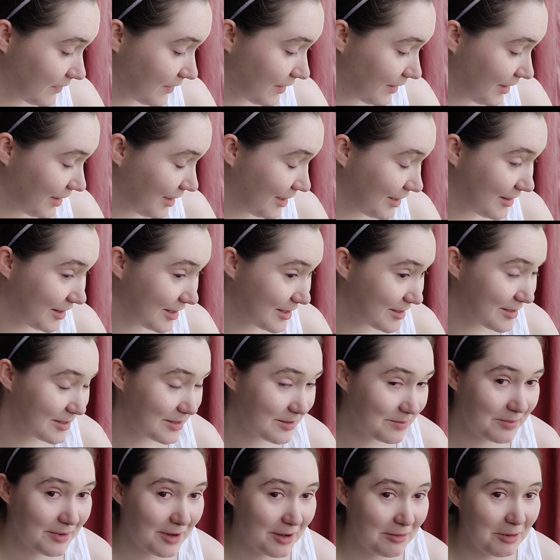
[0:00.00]
And this is
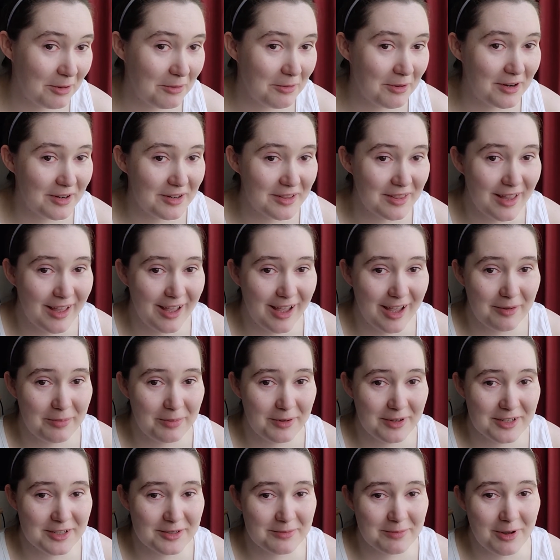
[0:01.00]
probably one of the
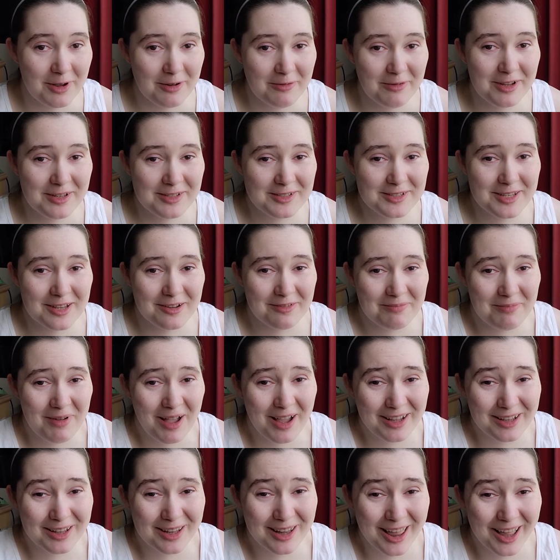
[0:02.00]
happiest moments of
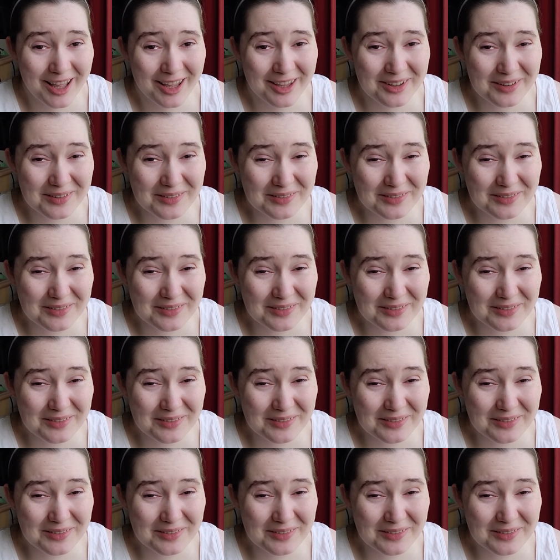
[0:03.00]
my life.